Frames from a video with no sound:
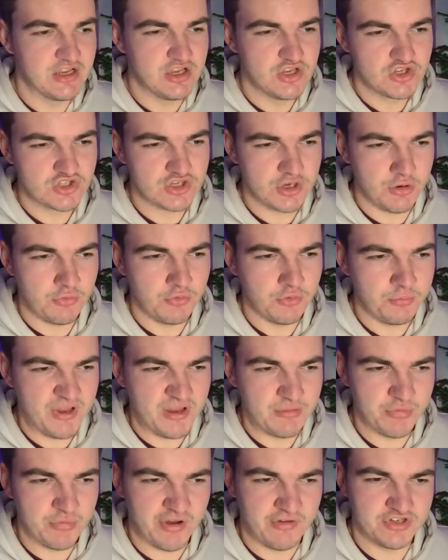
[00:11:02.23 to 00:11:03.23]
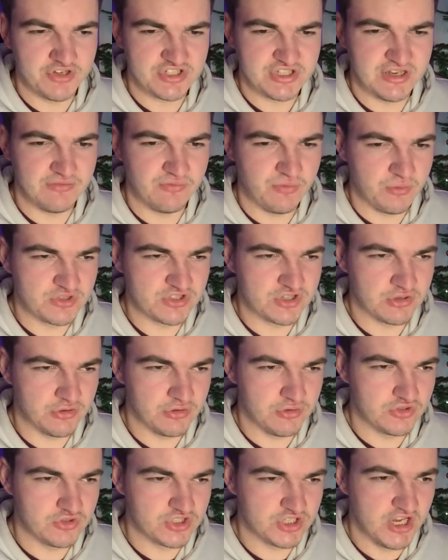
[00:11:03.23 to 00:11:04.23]
So it would be embarrassing if we were to
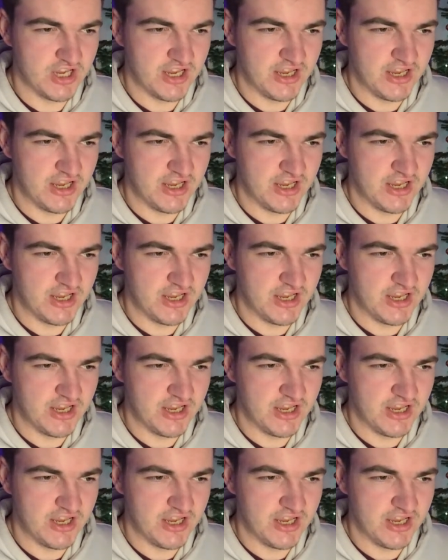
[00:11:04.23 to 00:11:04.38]
lose,